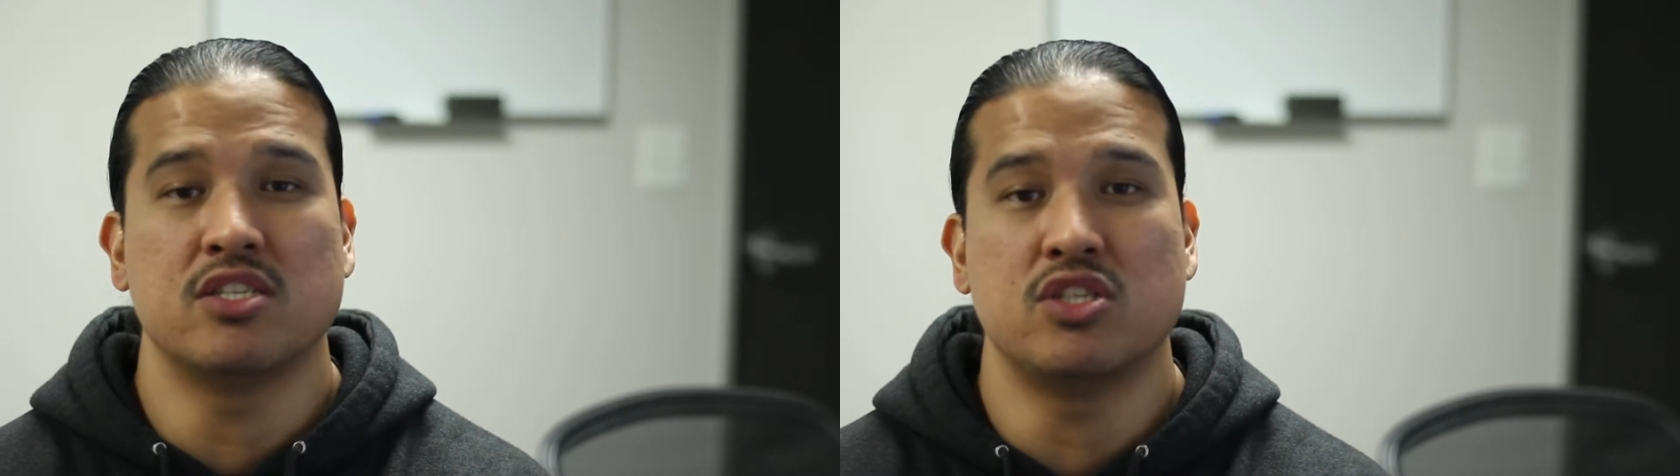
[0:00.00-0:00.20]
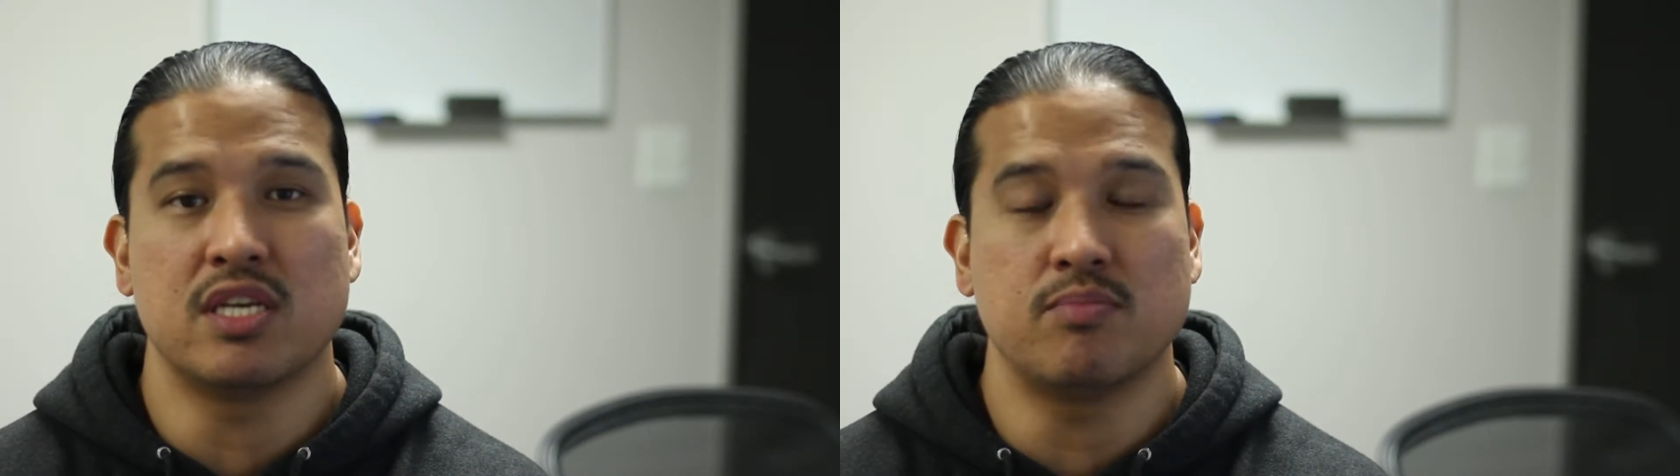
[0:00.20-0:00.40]

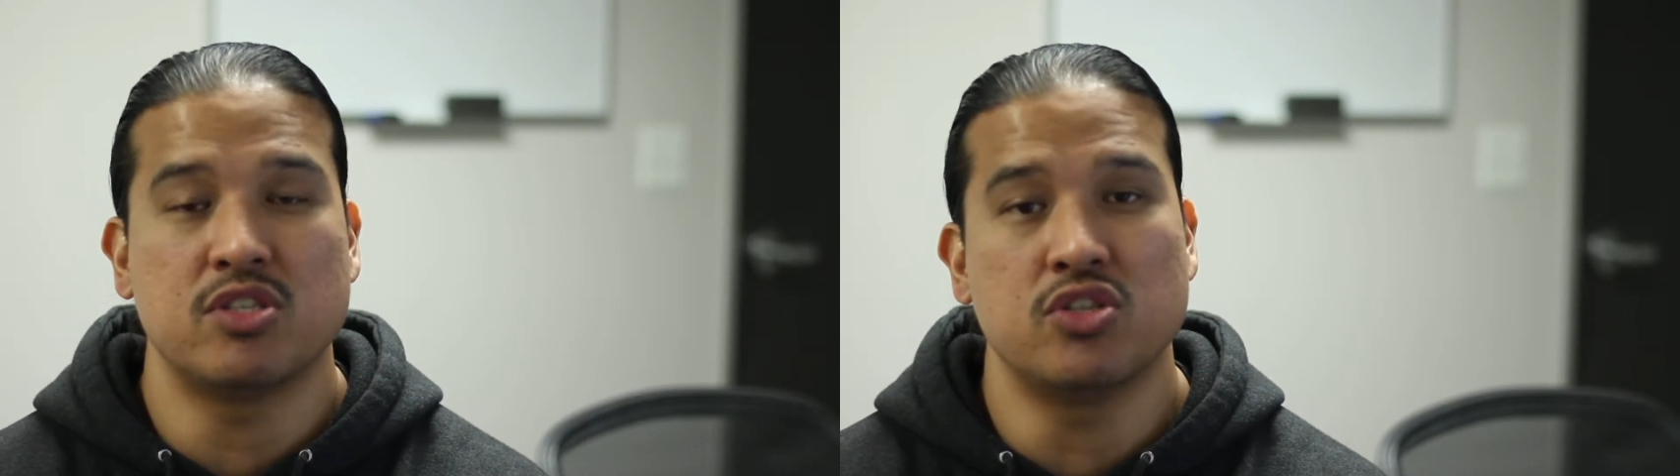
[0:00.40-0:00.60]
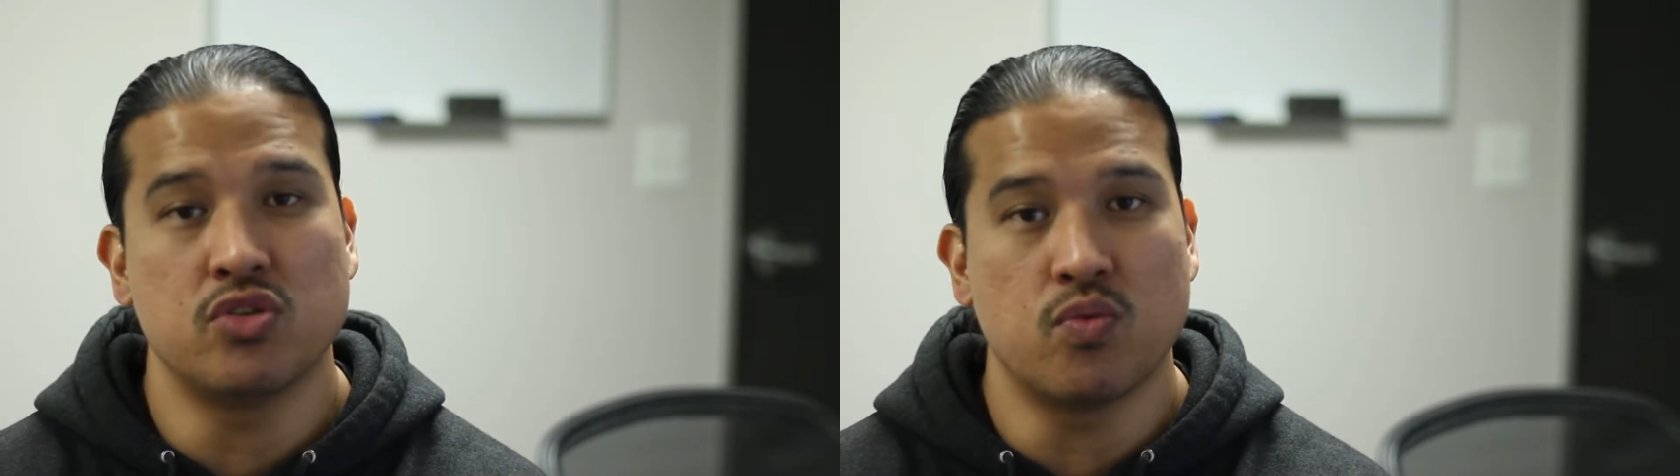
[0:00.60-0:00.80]
gym
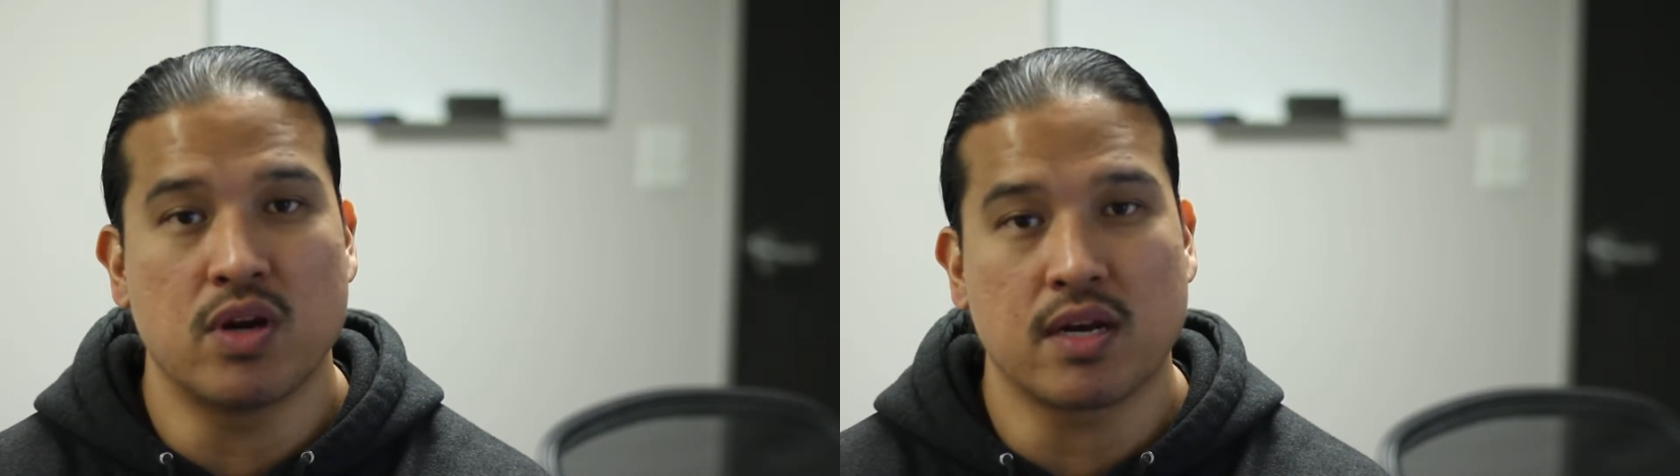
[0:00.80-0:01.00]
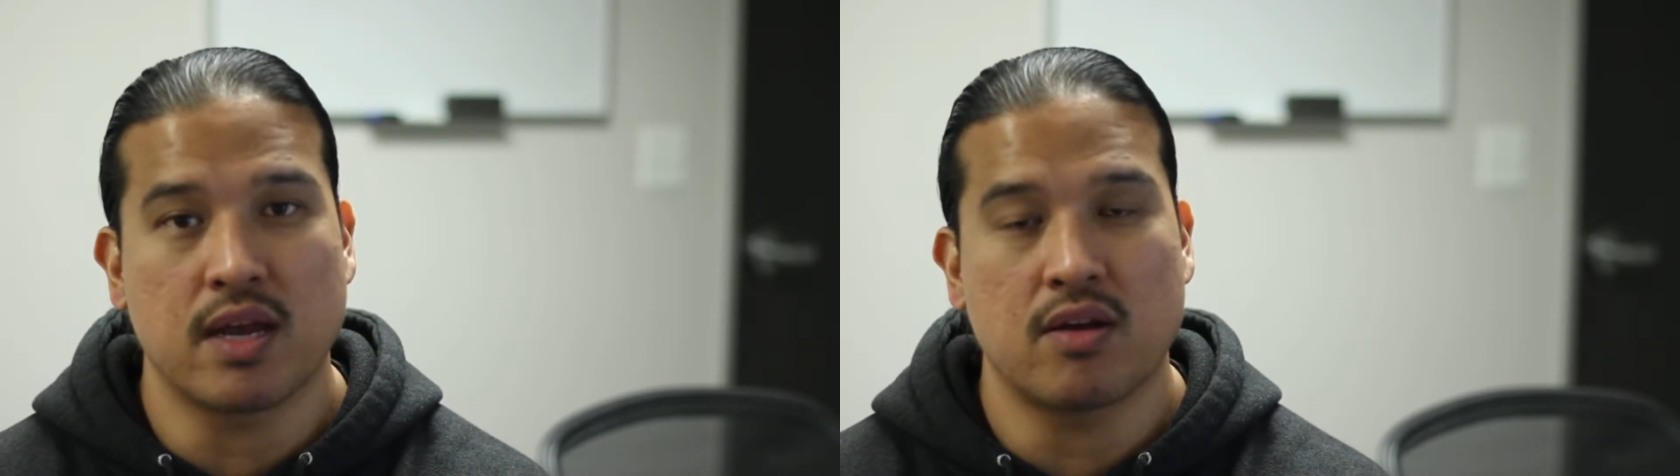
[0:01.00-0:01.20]
to do the
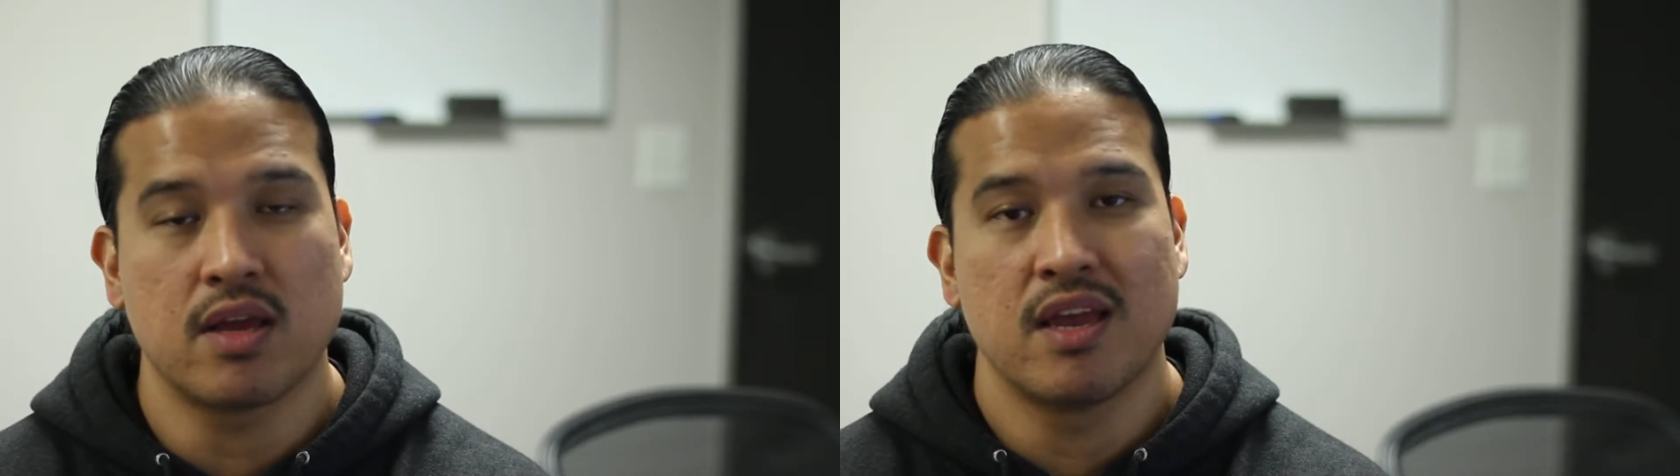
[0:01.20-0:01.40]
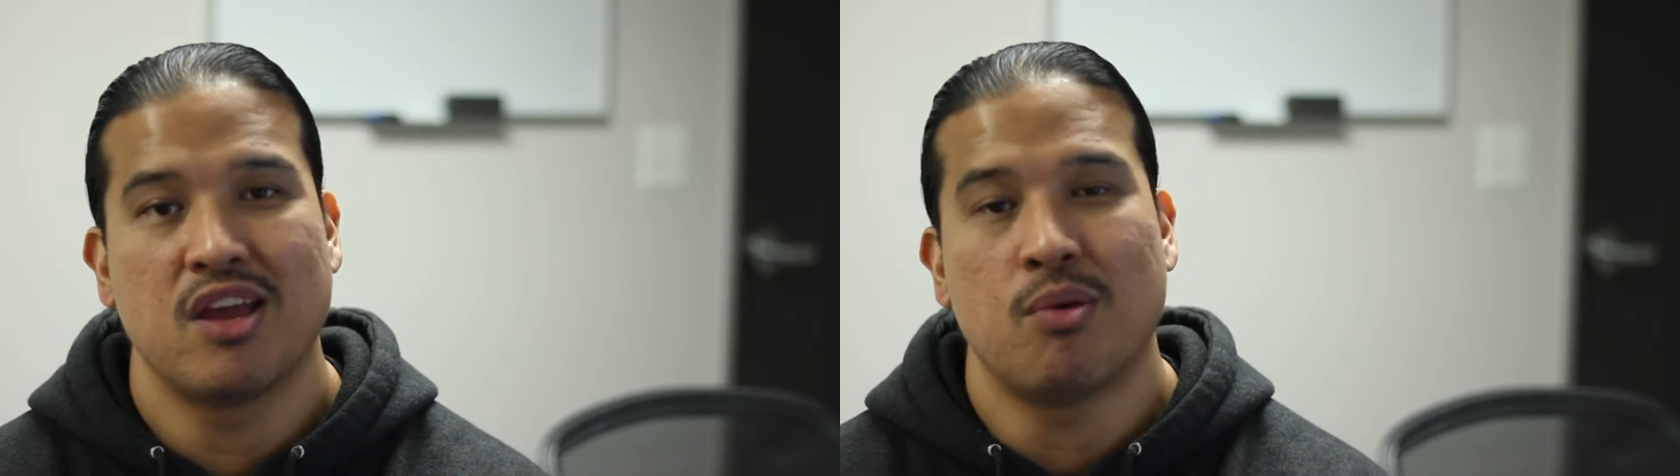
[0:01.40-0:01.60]
workout,